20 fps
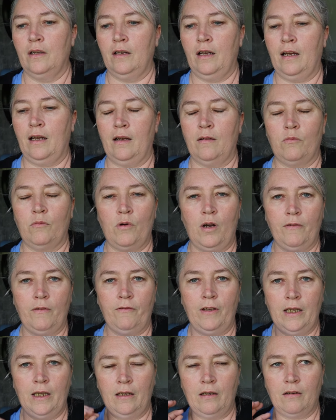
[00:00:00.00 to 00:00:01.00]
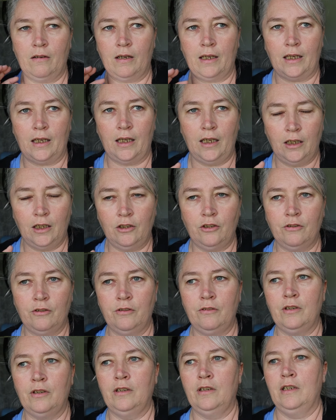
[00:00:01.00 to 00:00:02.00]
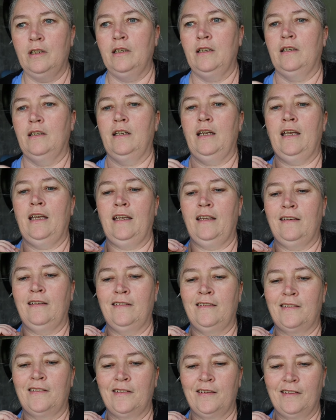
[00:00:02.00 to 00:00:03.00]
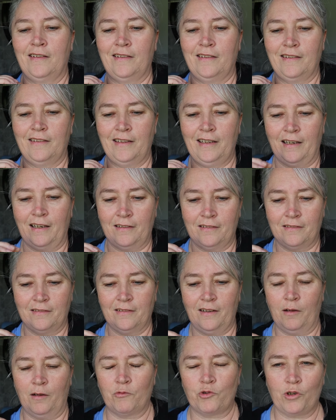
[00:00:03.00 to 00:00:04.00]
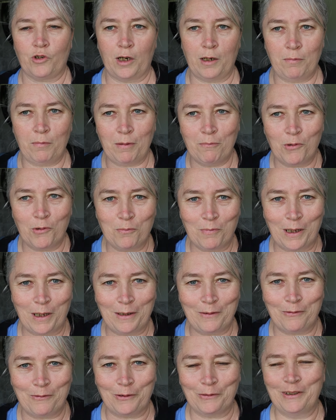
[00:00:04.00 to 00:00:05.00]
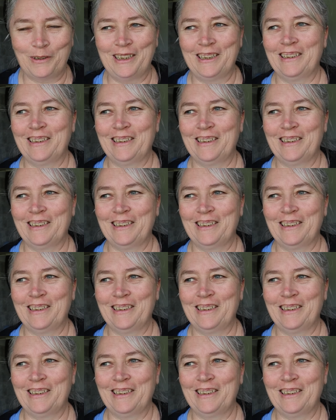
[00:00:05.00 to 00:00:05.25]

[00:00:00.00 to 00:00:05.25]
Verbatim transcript: uh, wifey I hear you and yeah I'm trying to be more mindful